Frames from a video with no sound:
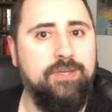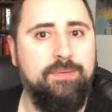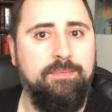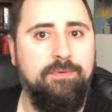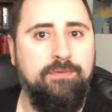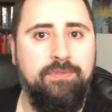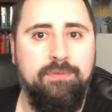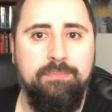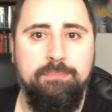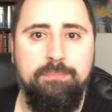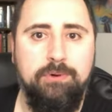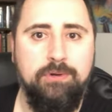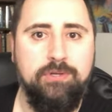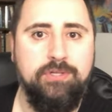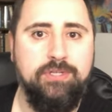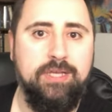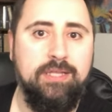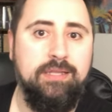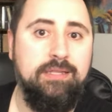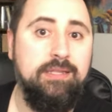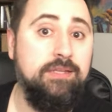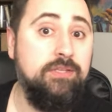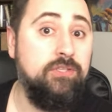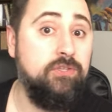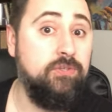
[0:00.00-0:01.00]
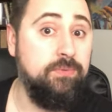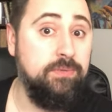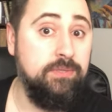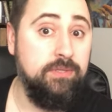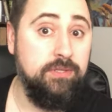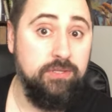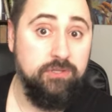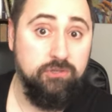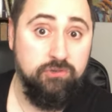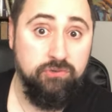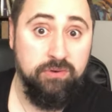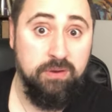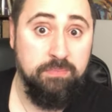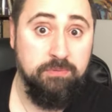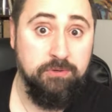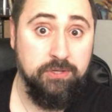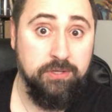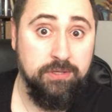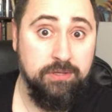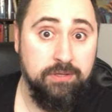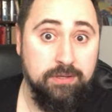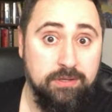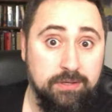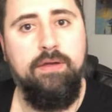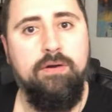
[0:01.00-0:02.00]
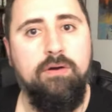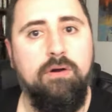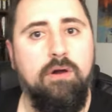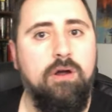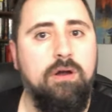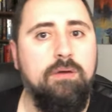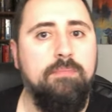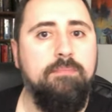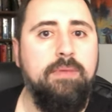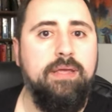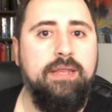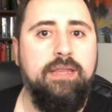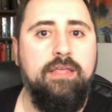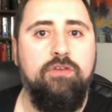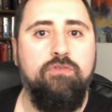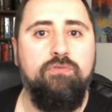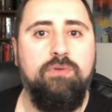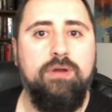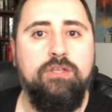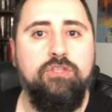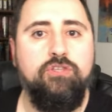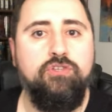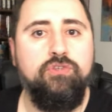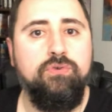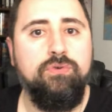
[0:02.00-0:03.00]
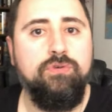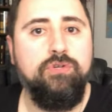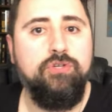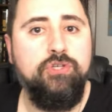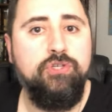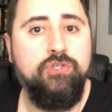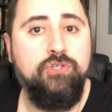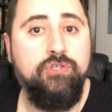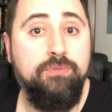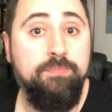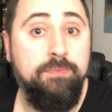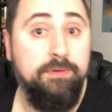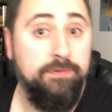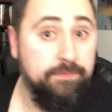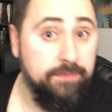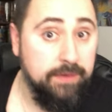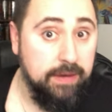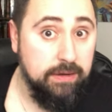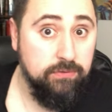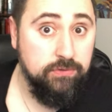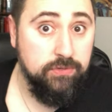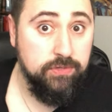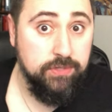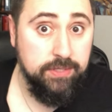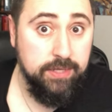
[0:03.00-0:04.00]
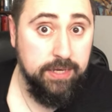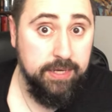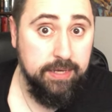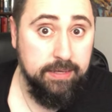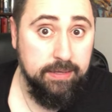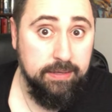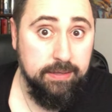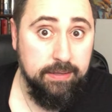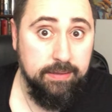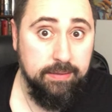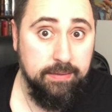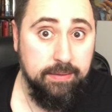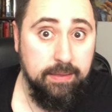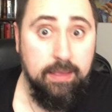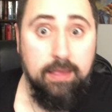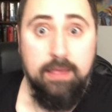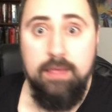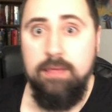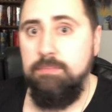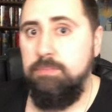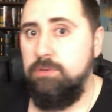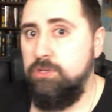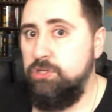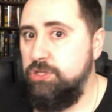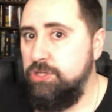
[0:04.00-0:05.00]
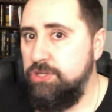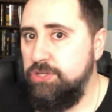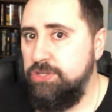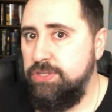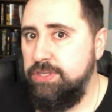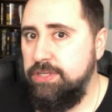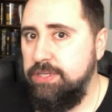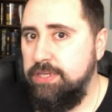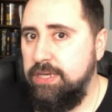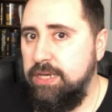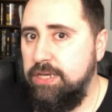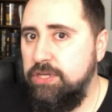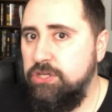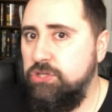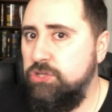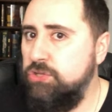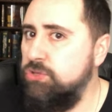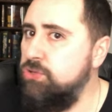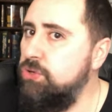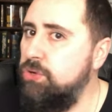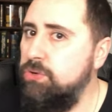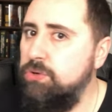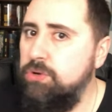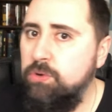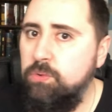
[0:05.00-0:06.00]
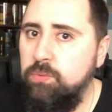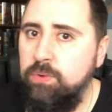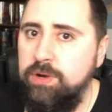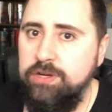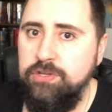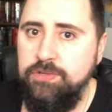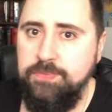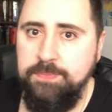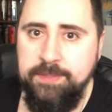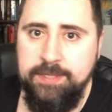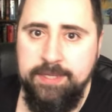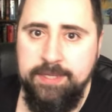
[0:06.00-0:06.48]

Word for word: some of the books I'll link to in the description? There are many great sources to be found today, But just in case you don't know where to